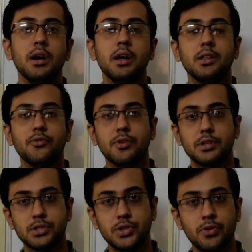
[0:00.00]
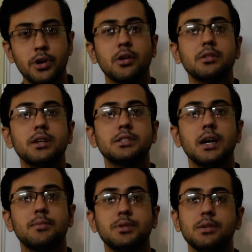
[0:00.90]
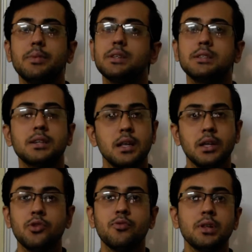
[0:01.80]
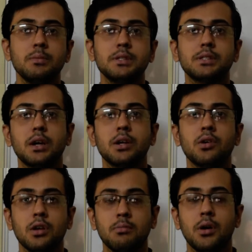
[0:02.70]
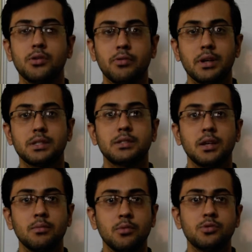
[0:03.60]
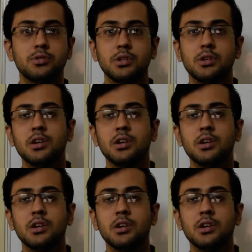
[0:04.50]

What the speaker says: In the first unit on that chapter, basically you will be studying all about rest and motion,